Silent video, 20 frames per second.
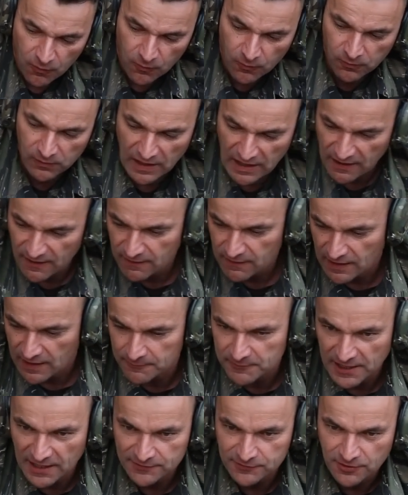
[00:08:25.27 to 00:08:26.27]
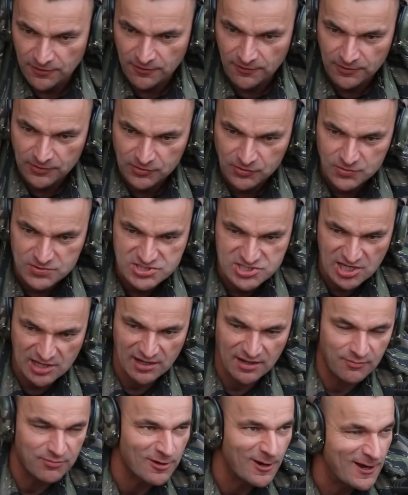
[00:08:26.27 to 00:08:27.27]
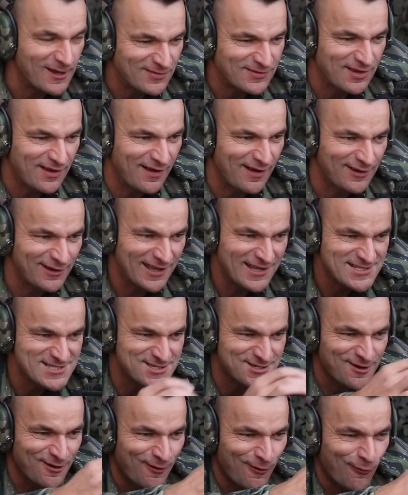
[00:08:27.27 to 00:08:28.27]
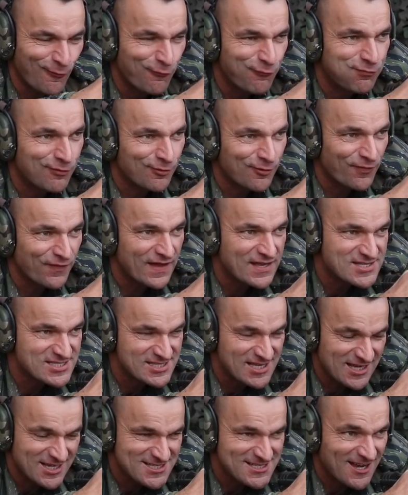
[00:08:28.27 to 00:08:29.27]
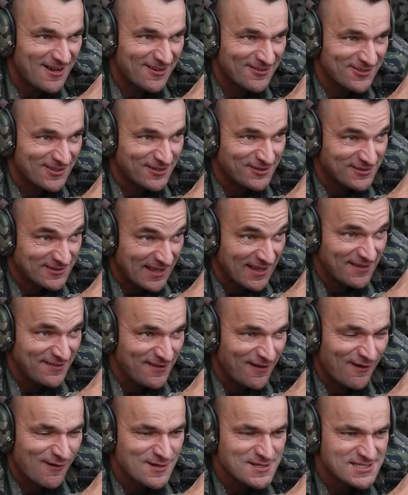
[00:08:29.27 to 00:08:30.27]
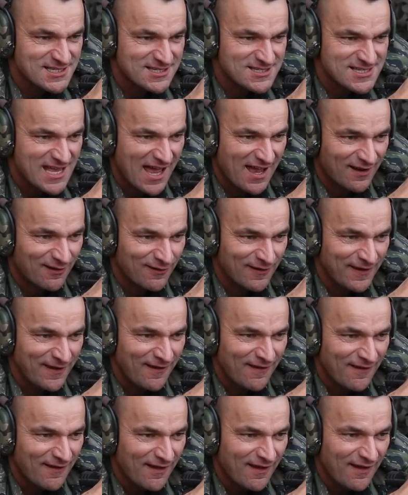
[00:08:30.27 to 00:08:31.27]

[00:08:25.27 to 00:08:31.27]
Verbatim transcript: Ula, I'm not going to celebrate. Uh, let's go for the 610 yards exactly.